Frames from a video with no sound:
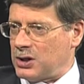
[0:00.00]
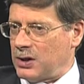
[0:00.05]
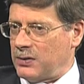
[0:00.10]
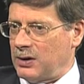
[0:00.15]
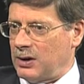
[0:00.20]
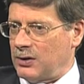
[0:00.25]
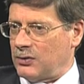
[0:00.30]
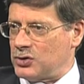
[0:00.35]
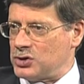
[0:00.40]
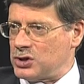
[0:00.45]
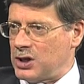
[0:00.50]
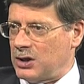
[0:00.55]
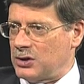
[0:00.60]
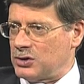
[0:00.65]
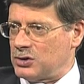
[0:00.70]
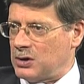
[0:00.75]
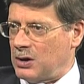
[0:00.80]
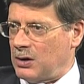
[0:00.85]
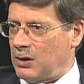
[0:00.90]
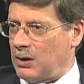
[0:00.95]
I think it's a
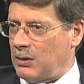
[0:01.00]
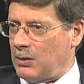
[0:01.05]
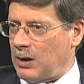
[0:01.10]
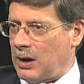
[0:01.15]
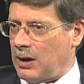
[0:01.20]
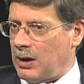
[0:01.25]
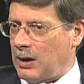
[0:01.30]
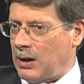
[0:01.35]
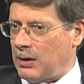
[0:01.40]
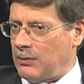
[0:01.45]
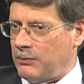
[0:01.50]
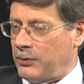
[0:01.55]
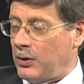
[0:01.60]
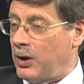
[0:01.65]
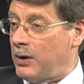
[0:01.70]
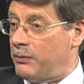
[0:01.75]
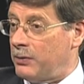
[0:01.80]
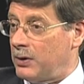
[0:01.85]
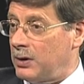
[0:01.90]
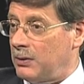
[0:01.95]
challenge for
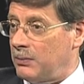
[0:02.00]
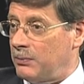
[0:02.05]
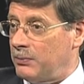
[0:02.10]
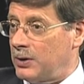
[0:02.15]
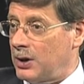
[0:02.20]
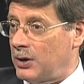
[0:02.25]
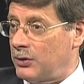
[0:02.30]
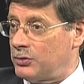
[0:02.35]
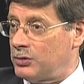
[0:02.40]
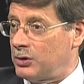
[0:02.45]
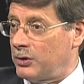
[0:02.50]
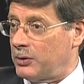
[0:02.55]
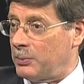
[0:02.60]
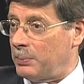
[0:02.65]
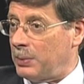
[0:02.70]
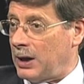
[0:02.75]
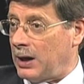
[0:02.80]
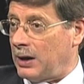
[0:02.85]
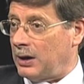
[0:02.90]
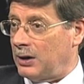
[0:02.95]
every country on the
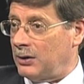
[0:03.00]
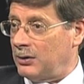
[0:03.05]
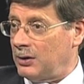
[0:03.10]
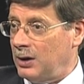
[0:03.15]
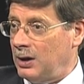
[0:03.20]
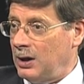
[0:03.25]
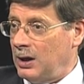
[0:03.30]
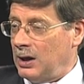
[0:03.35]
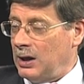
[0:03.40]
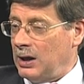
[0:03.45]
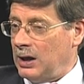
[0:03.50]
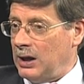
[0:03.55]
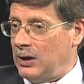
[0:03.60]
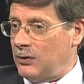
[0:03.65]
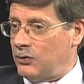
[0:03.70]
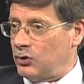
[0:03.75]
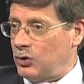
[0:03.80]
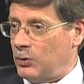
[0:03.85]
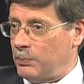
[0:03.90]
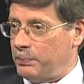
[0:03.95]
planet,
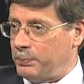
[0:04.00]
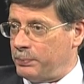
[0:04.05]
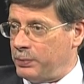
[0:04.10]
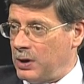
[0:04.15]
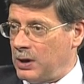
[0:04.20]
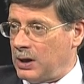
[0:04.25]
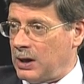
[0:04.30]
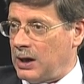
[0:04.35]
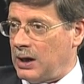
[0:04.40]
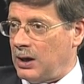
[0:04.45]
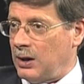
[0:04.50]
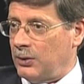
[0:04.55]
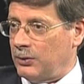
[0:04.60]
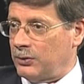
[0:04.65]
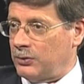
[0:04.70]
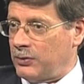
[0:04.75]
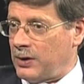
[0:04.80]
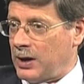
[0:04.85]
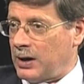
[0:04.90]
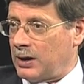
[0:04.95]
is to bring
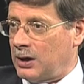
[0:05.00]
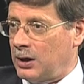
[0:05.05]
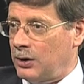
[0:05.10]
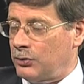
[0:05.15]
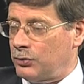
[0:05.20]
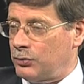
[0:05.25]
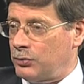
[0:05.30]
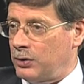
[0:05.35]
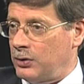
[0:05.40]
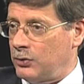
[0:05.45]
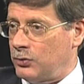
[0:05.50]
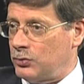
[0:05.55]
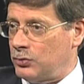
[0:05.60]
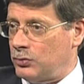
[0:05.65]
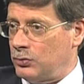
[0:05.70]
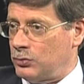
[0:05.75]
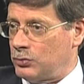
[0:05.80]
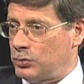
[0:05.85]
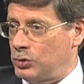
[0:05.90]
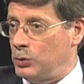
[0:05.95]
out that country's
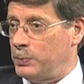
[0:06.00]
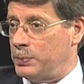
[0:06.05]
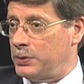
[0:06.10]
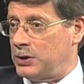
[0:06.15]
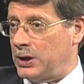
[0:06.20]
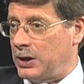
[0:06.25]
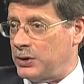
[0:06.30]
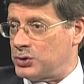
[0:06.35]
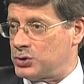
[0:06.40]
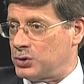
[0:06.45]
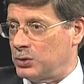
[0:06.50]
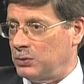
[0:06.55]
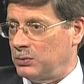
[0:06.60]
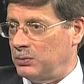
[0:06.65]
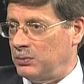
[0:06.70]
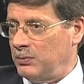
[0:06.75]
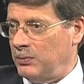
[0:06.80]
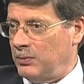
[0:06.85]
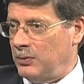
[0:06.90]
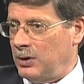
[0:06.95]
true potential.
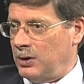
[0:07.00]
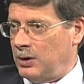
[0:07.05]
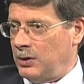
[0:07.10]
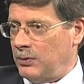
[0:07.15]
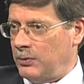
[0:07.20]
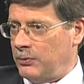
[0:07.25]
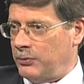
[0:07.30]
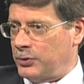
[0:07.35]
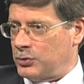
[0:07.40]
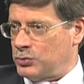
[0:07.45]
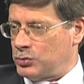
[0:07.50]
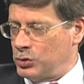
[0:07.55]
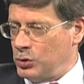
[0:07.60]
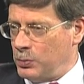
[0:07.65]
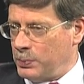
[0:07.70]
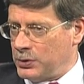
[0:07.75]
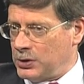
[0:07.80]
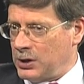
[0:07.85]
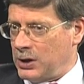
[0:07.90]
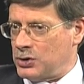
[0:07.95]
The true
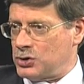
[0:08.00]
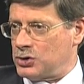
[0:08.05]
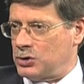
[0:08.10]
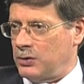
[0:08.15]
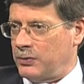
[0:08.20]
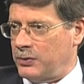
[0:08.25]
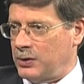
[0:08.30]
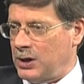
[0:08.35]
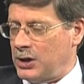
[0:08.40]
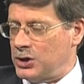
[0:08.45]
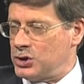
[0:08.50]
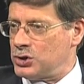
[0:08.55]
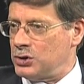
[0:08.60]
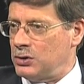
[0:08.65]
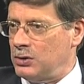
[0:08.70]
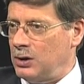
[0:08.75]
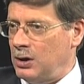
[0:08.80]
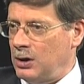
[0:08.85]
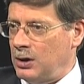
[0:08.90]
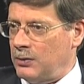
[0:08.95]
potential of the
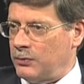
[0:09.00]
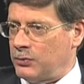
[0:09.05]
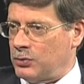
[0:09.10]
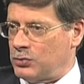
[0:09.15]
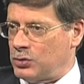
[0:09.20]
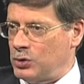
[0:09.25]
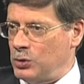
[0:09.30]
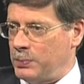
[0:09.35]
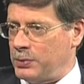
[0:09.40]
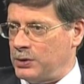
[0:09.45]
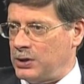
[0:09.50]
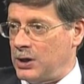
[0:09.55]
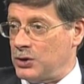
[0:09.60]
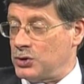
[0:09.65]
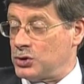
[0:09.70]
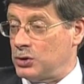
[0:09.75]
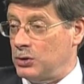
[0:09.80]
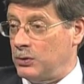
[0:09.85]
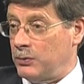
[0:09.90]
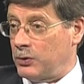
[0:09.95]
nation, the true
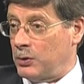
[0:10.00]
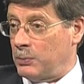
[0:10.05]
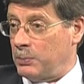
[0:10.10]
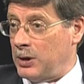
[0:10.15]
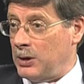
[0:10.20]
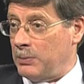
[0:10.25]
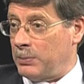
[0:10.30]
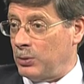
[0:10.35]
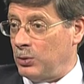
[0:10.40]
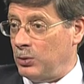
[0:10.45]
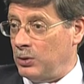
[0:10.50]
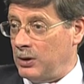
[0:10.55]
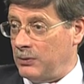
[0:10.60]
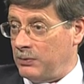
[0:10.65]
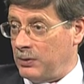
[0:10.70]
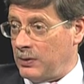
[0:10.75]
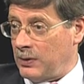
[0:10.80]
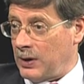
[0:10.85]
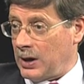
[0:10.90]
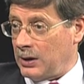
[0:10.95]
potential of the people who live
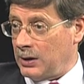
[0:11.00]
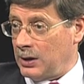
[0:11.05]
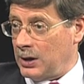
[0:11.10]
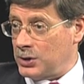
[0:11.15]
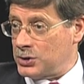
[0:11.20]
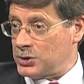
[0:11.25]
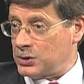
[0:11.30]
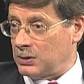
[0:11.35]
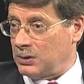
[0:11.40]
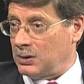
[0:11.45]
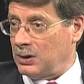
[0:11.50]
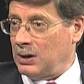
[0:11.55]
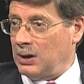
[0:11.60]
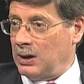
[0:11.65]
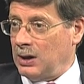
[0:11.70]
in that nation.